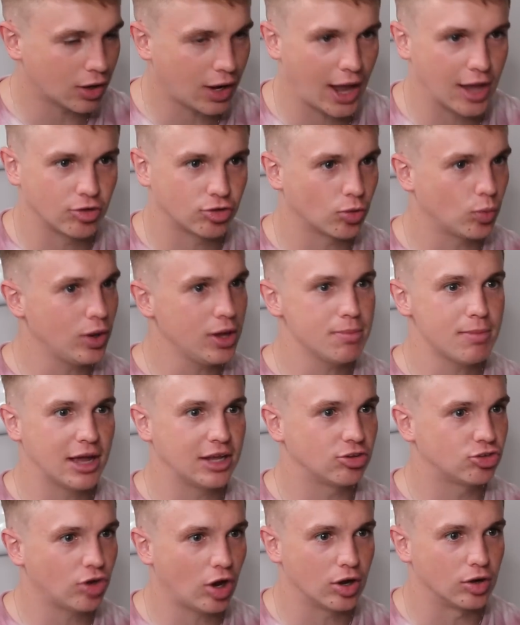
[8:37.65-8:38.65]
Okay, so we
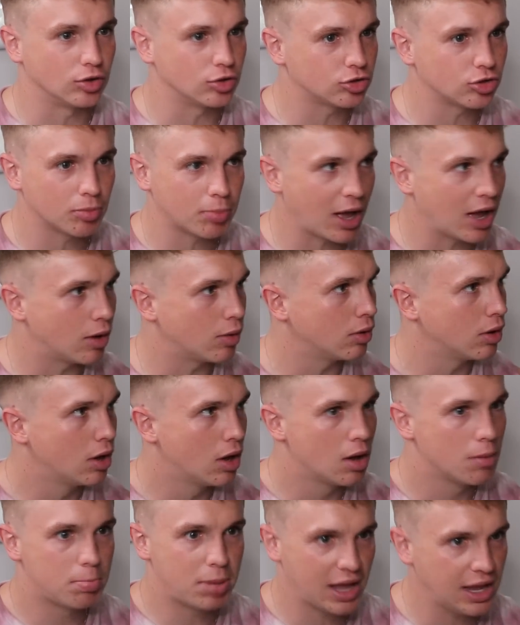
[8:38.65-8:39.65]
make jokes about
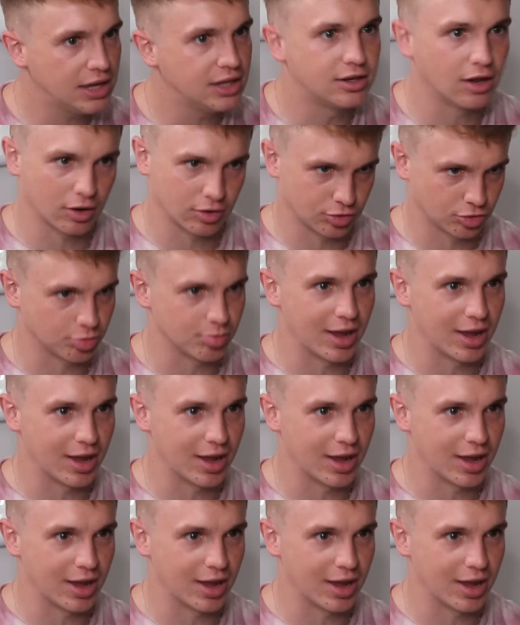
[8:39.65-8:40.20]
pedos,